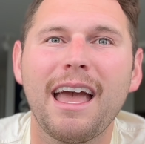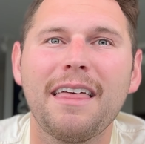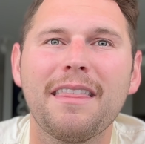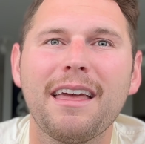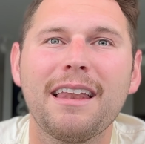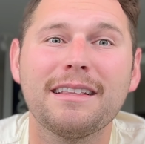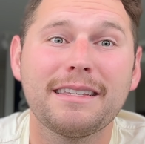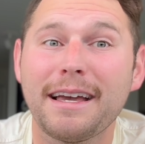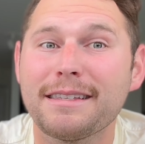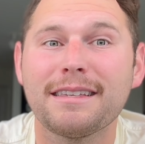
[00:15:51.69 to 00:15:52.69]
and then it
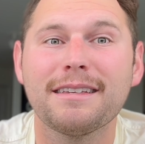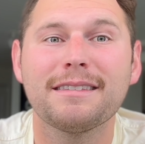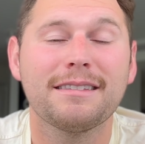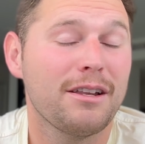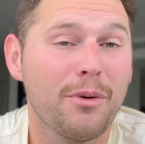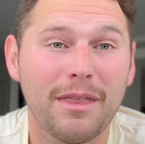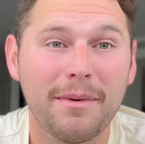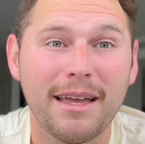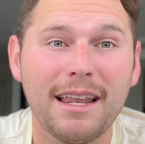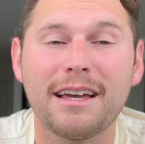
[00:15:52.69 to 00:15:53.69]
takes us, in the
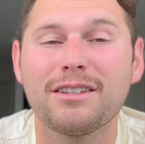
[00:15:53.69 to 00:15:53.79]
beginning,